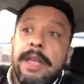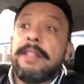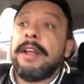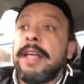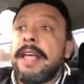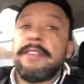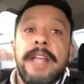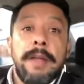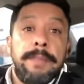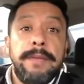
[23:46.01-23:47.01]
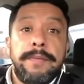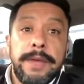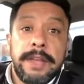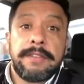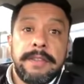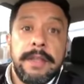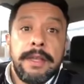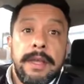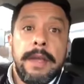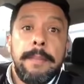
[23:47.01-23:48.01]
and that has not been fixed
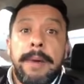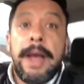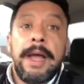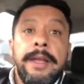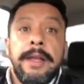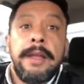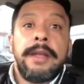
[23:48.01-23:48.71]
by,